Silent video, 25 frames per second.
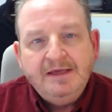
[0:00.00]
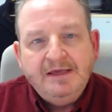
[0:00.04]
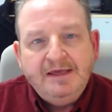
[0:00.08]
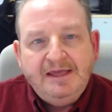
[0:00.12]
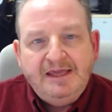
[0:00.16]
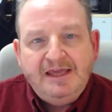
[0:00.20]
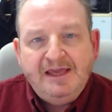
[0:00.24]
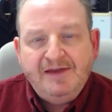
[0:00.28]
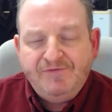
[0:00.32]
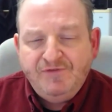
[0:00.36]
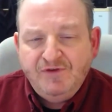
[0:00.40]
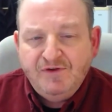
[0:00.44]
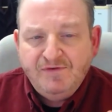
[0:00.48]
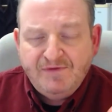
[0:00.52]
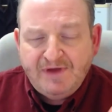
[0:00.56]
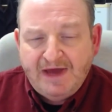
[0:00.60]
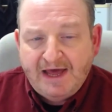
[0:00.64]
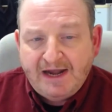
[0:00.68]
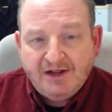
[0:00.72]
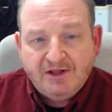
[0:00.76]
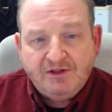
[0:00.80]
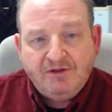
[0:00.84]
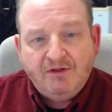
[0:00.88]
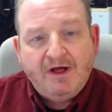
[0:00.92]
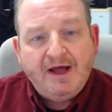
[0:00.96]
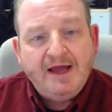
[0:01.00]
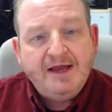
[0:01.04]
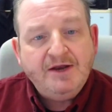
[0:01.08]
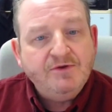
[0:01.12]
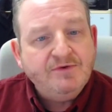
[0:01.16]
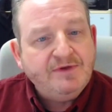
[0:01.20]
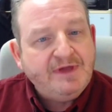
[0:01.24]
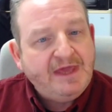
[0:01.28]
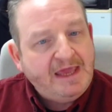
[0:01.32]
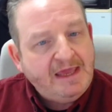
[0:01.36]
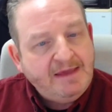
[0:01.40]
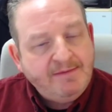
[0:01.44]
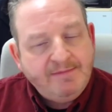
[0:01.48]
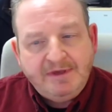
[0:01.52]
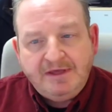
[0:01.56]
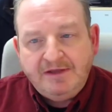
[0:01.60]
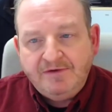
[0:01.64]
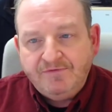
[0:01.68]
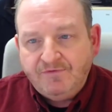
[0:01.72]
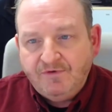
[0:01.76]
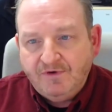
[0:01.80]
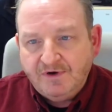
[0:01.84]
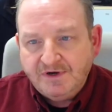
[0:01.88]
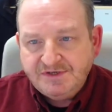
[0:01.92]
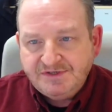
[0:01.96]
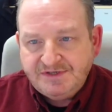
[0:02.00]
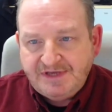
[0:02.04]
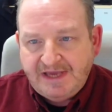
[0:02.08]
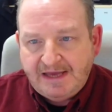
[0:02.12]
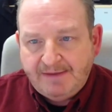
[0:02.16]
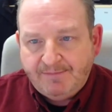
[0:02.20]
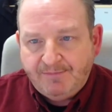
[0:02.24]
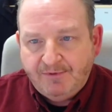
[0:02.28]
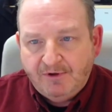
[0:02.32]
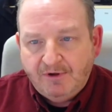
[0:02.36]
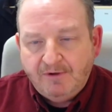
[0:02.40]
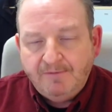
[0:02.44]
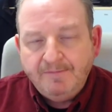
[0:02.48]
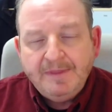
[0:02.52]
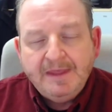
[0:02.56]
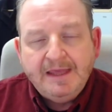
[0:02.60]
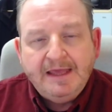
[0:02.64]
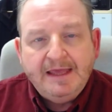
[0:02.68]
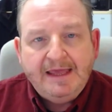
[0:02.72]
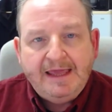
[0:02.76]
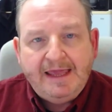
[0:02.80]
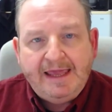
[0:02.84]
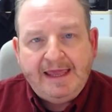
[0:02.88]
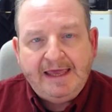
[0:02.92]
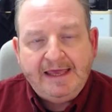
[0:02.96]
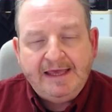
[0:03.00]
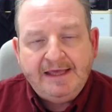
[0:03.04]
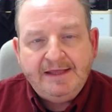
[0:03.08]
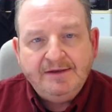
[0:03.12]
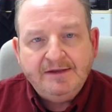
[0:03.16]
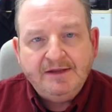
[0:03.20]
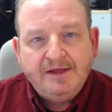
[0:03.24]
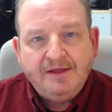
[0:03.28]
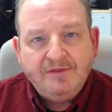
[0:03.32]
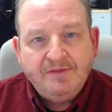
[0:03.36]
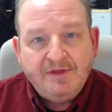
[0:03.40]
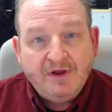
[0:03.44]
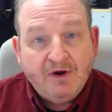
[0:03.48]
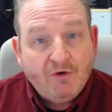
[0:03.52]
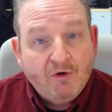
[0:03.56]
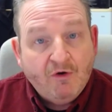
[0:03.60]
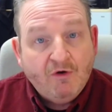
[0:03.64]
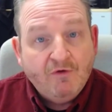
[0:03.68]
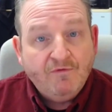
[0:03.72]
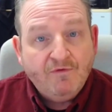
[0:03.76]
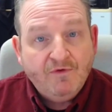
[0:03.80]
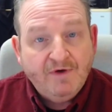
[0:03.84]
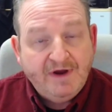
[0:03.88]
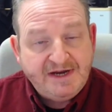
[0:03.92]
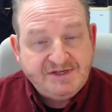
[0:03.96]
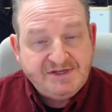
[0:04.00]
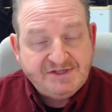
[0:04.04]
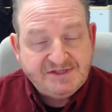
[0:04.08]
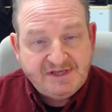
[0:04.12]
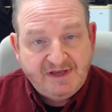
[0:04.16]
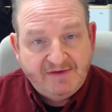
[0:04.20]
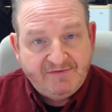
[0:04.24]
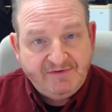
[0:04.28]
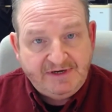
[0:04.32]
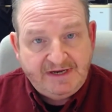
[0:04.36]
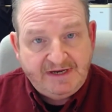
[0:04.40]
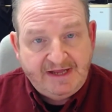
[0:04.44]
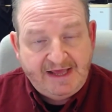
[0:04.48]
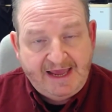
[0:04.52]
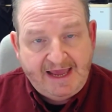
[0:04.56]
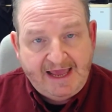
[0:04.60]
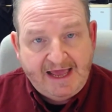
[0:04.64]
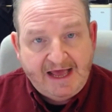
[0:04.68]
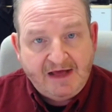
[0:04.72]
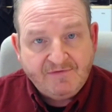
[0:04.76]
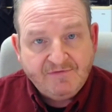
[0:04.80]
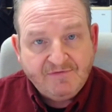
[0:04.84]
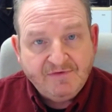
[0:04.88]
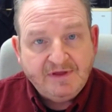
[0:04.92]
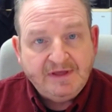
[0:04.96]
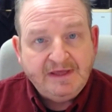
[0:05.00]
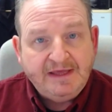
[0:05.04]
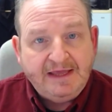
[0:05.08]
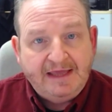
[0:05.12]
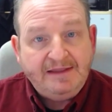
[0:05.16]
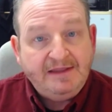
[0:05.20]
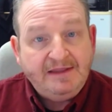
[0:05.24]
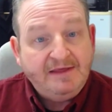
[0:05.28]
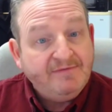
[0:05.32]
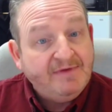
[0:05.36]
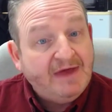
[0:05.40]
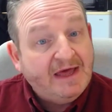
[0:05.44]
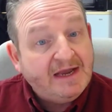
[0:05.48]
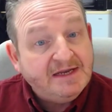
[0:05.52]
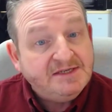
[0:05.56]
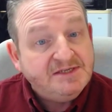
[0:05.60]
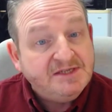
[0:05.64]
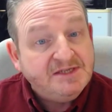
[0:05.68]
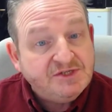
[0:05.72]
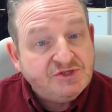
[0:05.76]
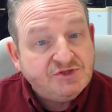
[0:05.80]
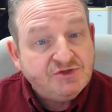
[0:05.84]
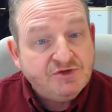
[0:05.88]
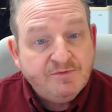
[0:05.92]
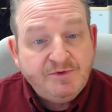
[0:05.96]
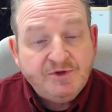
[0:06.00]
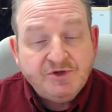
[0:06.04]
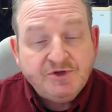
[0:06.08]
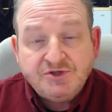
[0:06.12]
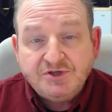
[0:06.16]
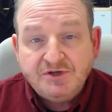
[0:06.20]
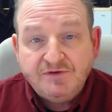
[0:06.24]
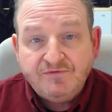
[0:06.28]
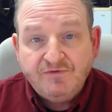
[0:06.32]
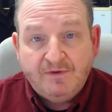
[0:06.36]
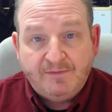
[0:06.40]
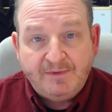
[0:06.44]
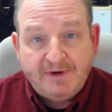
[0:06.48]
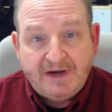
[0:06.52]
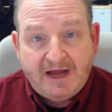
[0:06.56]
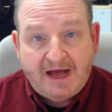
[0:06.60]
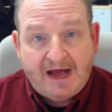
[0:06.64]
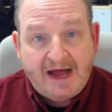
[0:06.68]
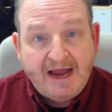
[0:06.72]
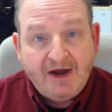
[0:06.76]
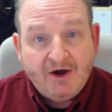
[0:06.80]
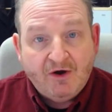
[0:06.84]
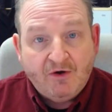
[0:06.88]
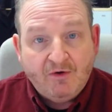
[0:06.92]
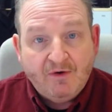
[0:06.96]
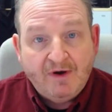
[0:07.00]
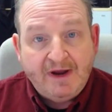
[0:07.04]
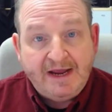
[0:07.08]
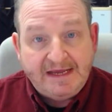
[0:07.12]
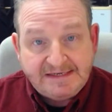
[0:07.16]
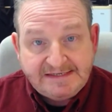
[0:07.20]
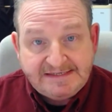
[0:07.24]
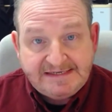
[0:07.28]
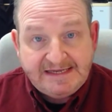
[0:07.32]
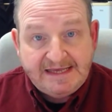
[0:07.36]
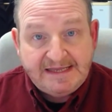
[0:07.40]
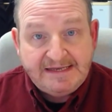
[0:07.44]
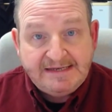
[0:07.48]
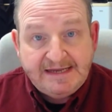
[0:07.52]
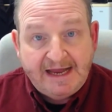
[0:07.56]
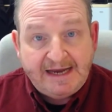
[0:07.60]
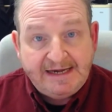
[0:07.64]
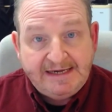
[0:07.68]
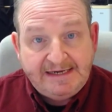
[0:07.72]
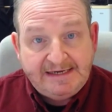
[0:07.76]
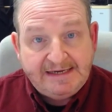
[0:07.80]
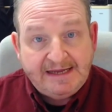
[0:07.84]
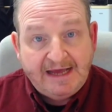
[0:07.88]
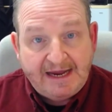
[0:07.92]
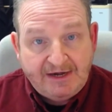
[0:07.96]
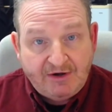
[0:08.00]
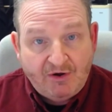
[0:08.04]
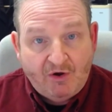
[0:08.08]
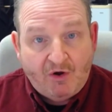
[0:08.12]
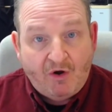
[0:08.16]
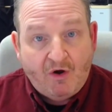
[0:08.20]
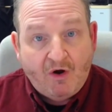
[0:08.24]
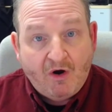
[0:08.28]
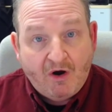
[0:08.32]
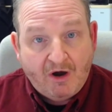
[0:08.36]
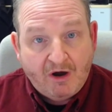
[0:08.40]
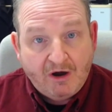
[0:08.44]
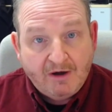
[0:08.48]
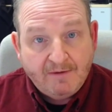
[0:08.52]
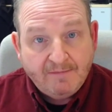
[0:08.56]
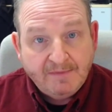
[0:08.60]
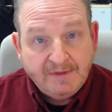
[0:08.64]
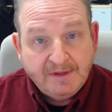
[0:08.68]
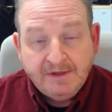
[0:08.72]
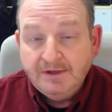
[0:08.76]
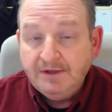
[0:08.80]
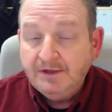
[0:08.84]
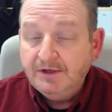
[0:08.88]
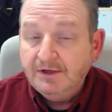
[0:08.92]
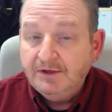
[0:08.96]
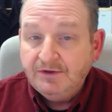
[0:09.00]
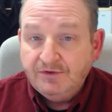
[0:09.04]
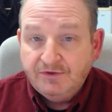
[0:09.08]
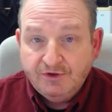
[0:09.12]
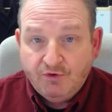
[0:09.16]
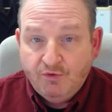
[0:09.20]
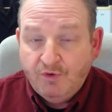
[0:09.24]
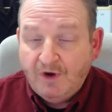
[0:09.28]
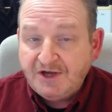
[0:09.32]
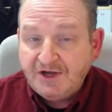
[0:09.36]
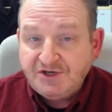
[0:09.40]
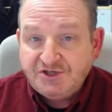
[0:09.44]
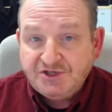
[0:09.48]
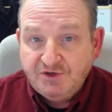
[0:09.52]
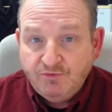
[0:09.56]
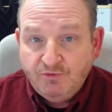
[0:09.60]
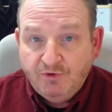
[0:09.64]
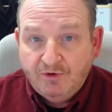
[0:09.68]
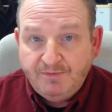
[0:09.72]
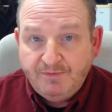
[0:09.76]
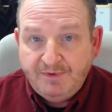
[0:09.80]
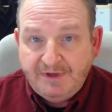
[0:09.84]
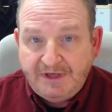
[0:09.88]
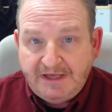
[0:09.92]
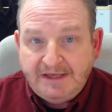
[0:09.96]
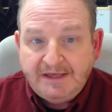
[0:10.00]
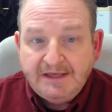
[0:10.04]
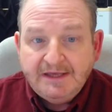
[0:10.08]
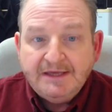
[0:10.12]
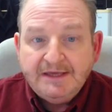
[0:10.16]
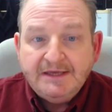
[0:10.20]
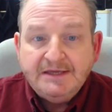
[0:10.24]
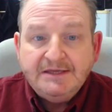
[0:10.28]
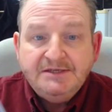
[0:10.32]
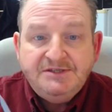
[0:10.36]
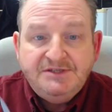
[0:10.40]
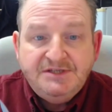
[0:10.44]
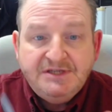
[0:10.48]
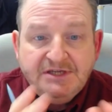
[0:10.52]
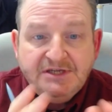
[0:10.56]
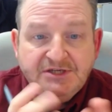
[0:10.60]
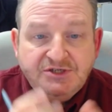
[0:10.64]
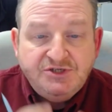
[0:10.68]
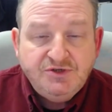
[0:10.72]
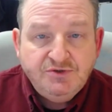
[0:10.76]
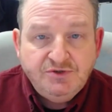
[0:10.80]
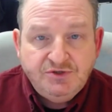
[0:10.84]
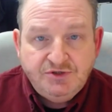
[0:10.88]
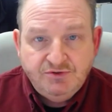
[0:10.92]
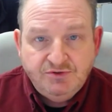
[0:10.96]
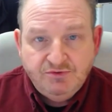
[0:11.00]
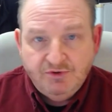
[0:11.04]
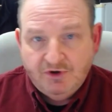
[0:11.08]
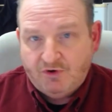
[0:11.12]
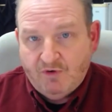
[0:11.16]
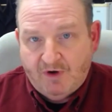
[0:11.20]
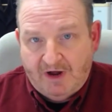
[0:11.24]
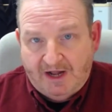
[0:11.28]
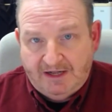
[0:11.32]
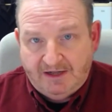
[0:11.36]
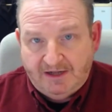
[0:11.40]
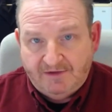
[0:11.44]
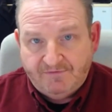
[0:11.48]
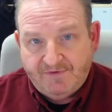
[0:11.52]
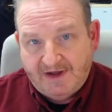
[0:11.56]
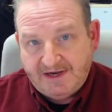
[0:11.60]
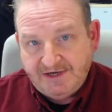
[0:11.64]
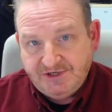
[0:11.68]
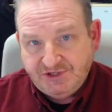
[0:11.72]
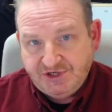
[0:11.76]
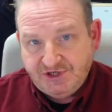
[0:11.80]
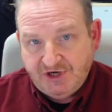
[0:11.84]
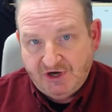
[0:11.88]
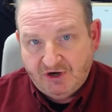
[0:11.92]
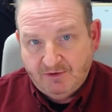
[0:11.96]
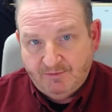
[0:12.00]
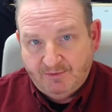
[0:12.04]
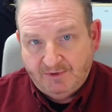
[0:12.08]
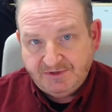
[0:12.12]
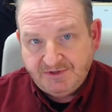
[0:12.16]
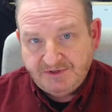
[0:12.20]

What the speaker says: If you've got a client who came in, for example, and they're over age 70 and a half, and they've got a distribution from an IRA, a 1099-R, the question will be, did you do a qualified charitable